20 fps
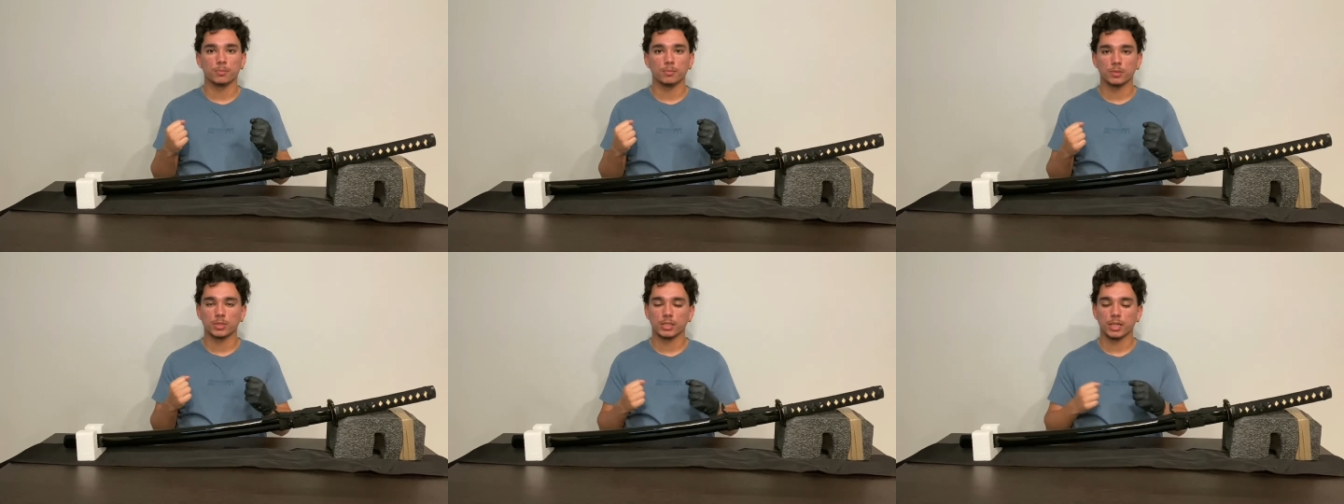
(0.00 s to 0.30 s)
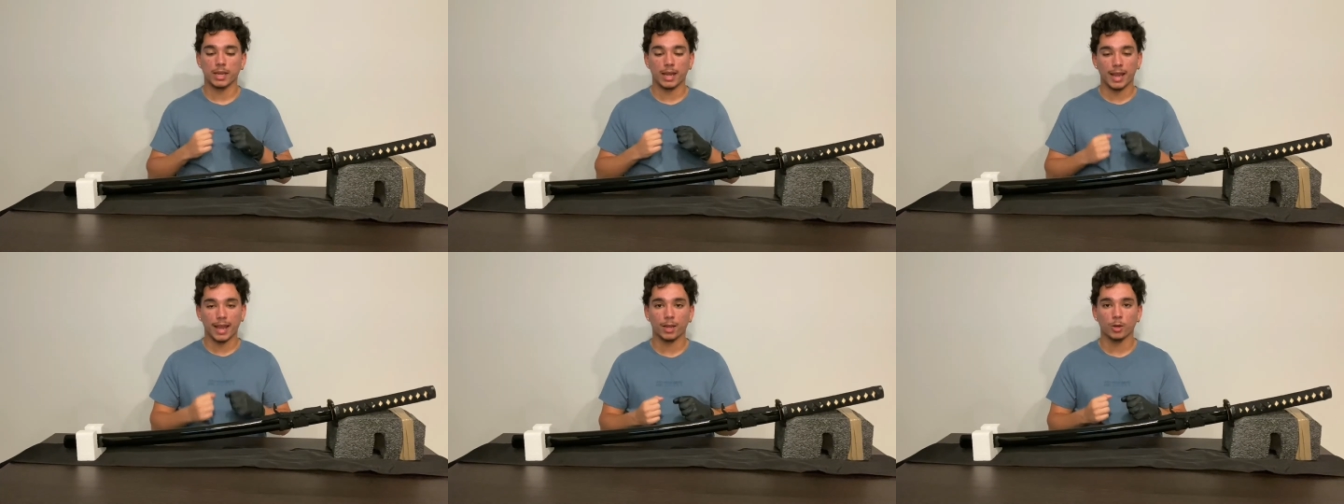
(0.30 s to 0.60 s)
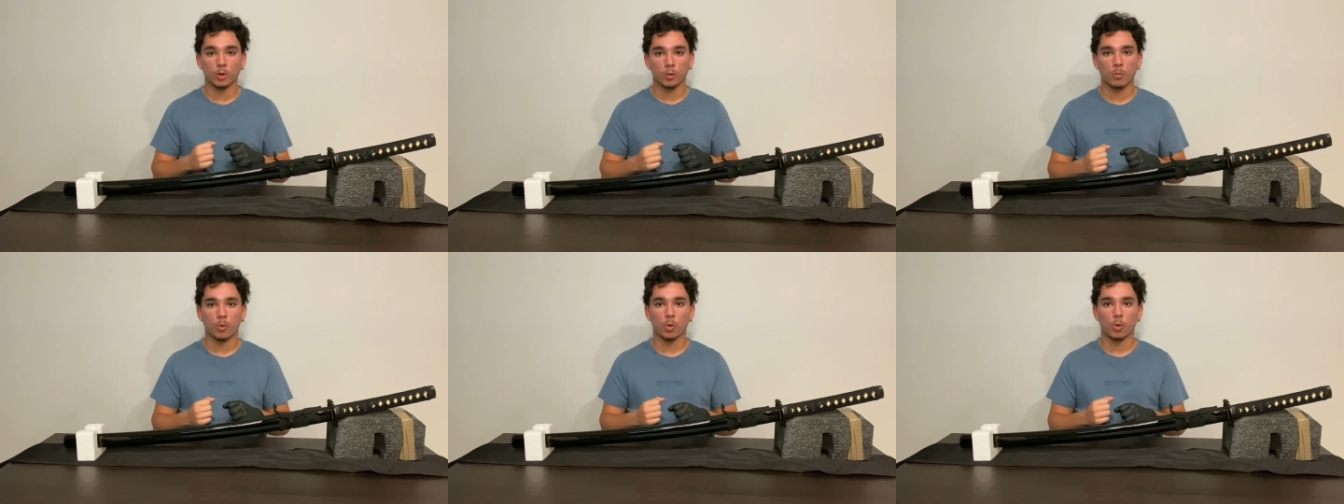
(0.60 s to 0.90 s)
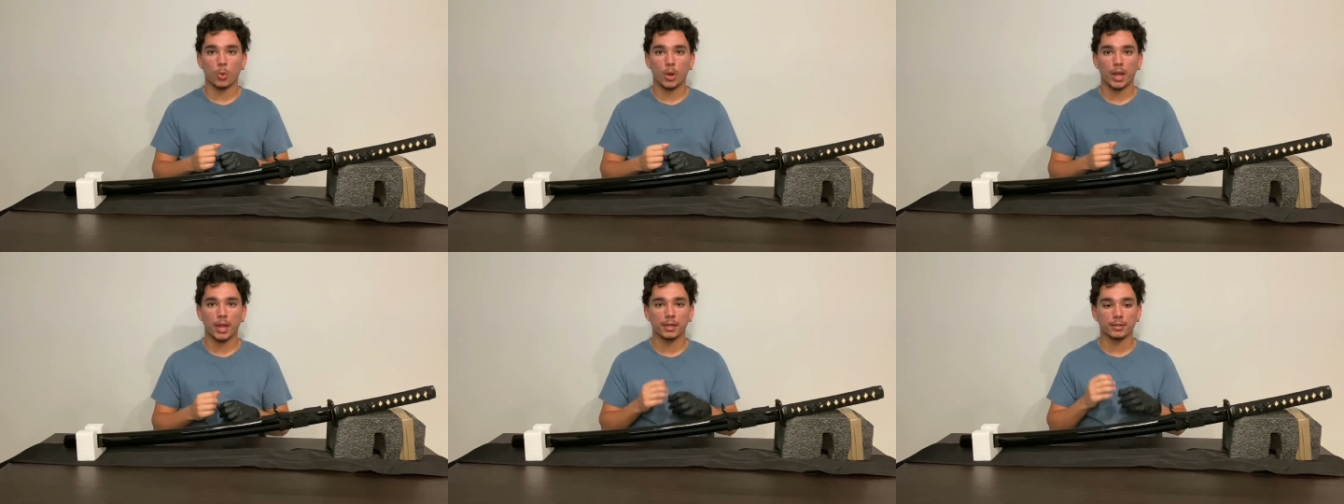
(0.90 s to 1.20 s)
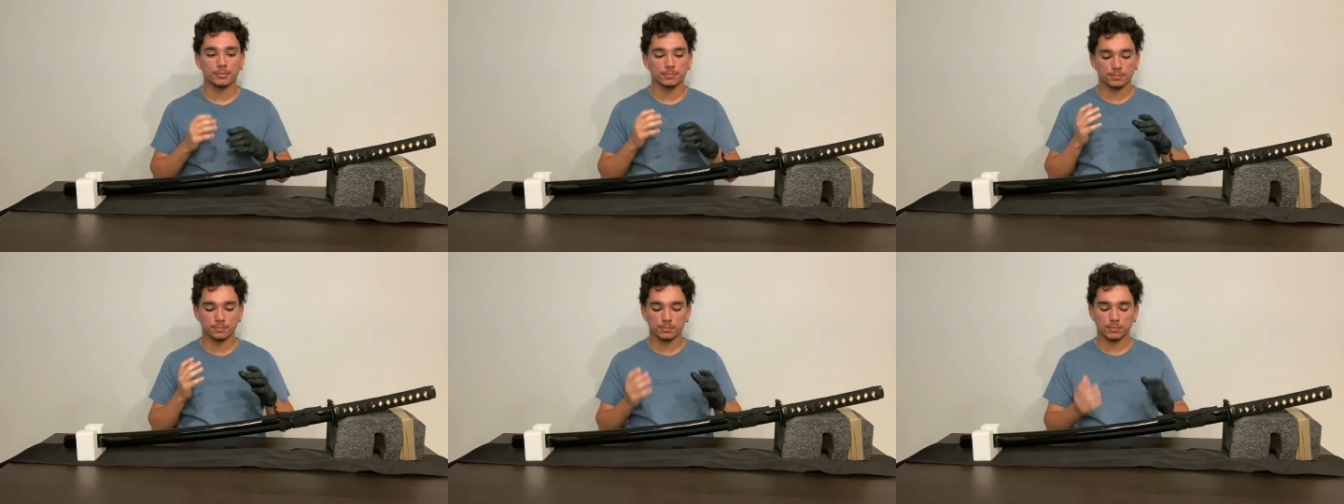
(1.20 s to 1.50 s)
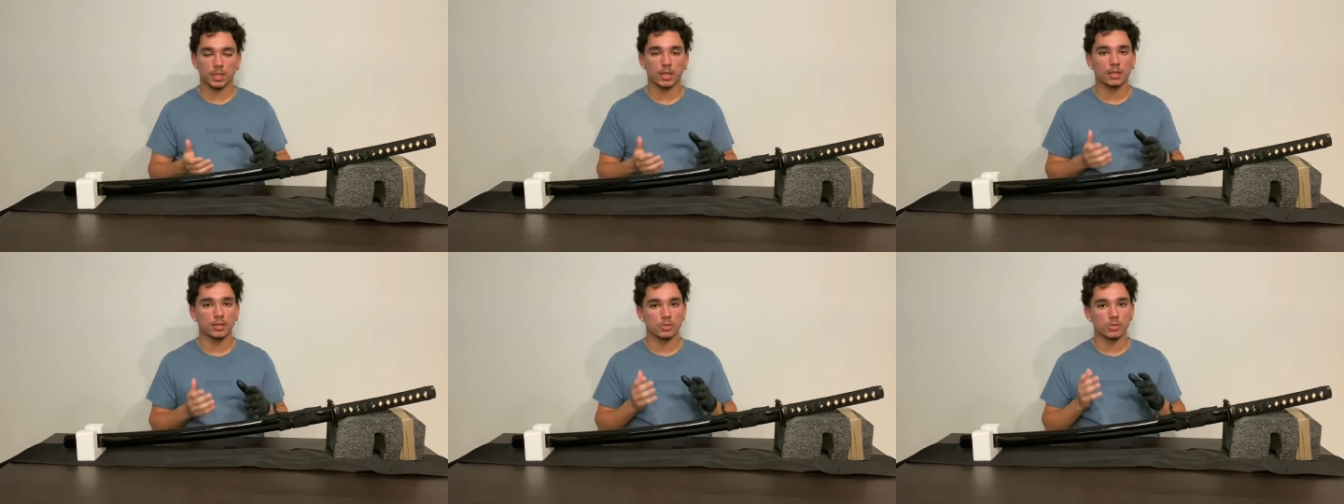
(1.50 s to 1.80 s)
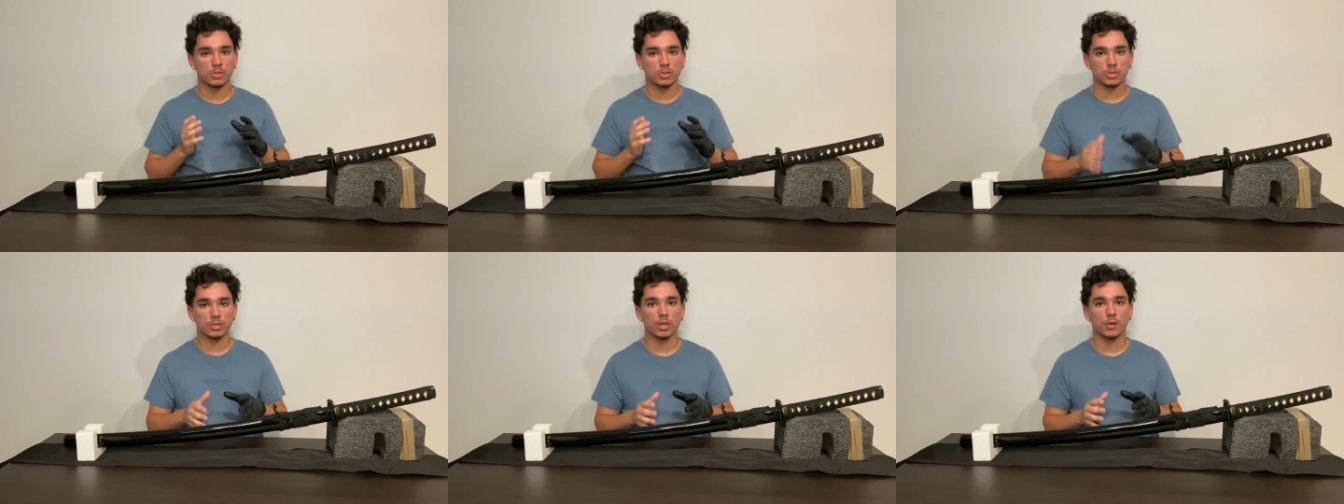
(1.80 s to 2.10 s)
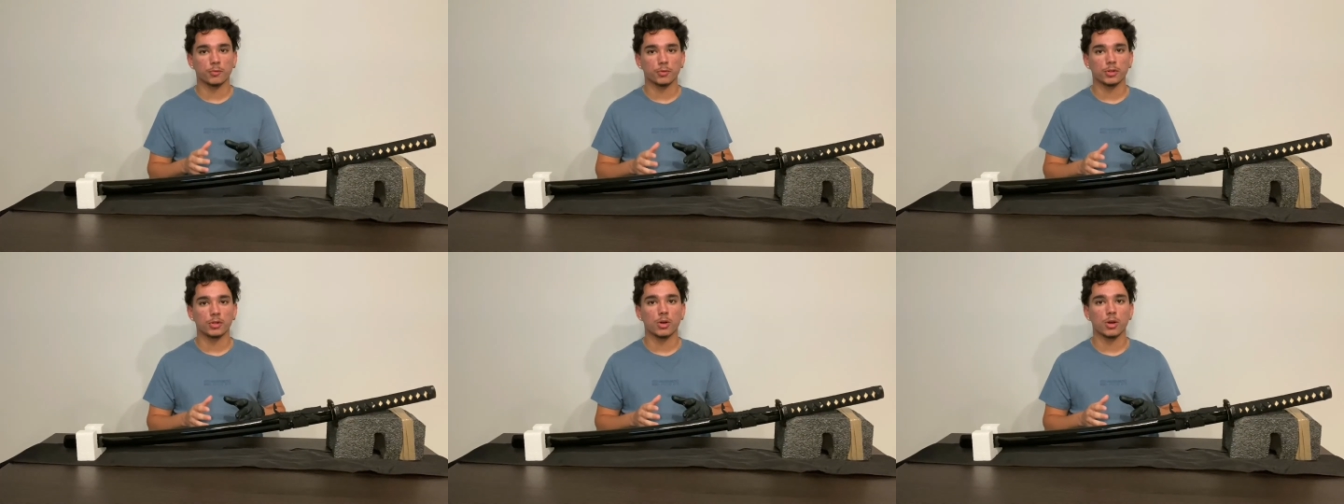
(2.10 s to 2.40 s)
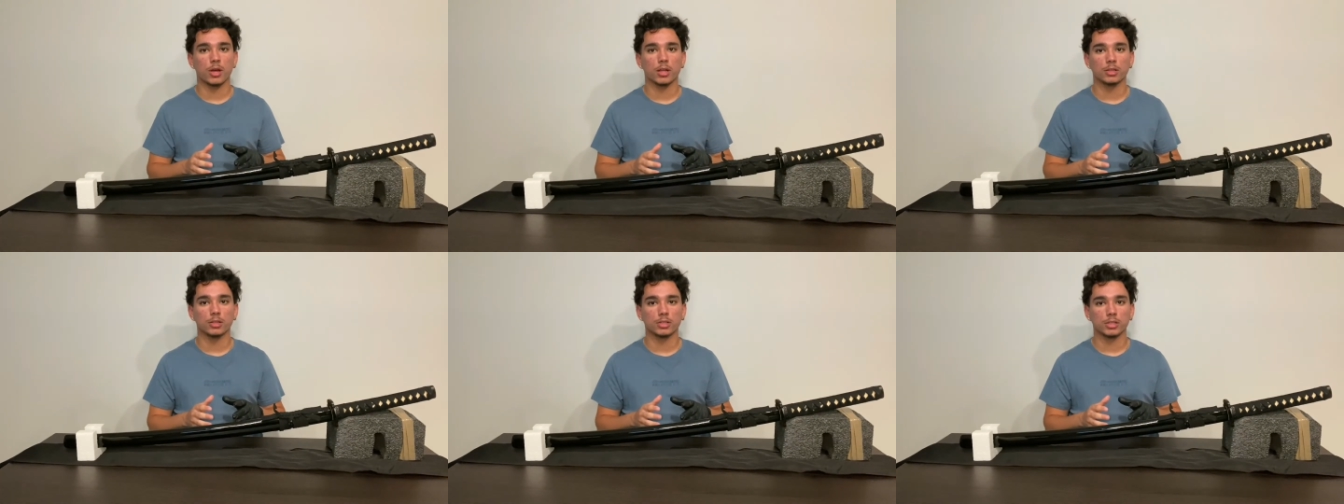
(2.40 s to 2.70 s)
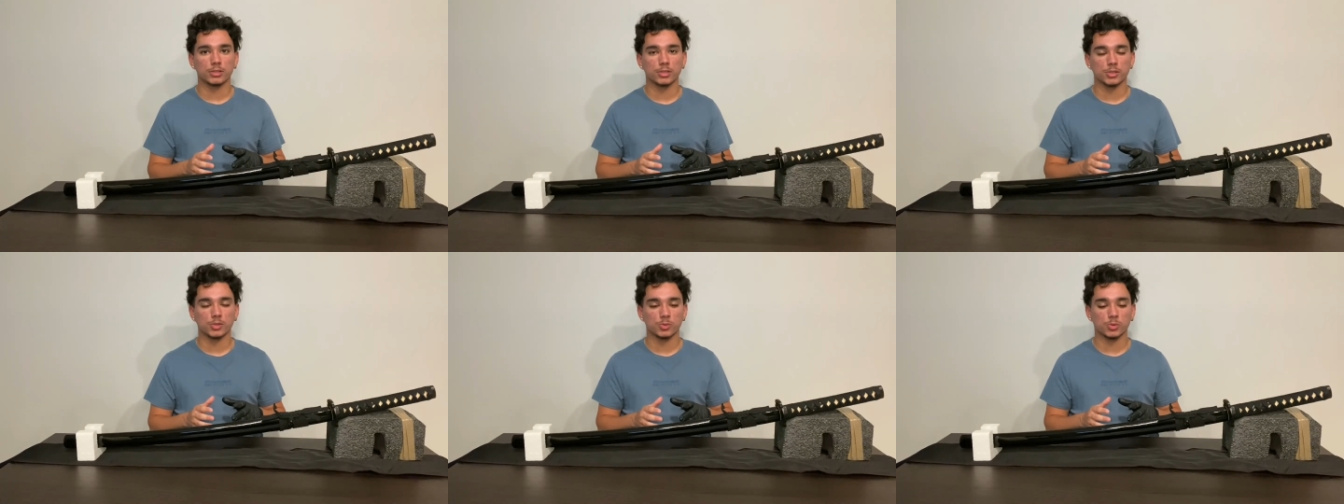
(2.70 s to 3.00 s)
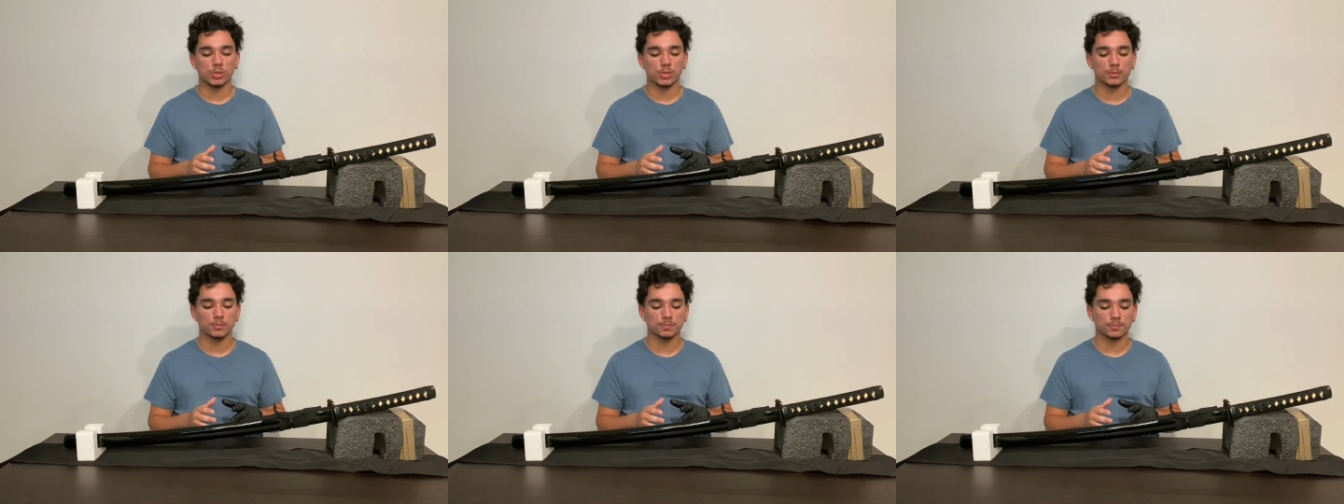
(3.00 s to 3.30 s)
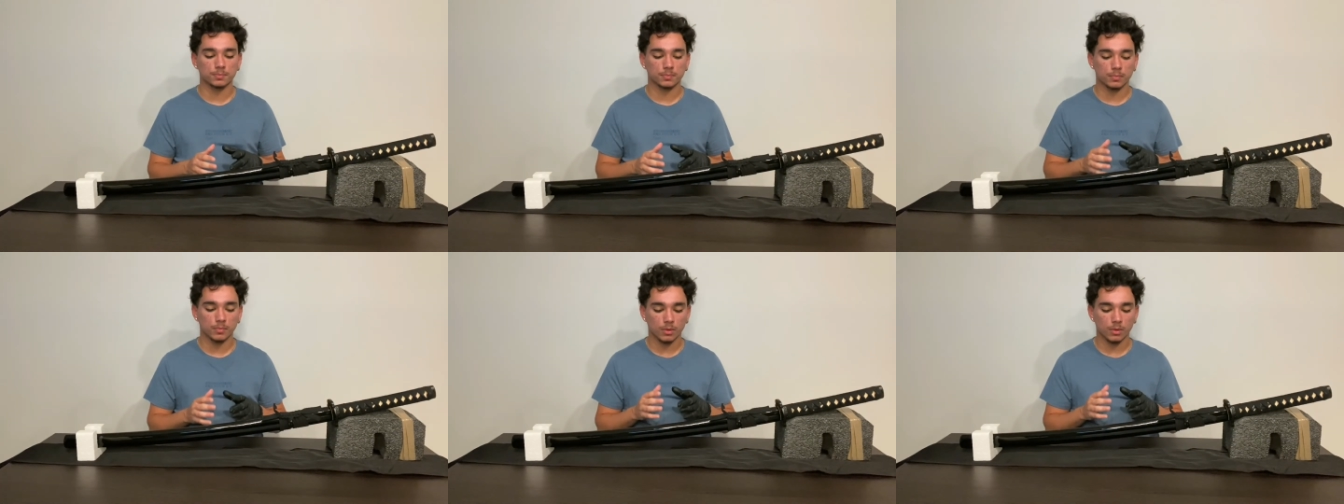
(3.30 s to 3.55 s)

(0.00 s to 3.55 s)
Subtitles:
can handle more weight, then you should definitely go ahead and look at this one.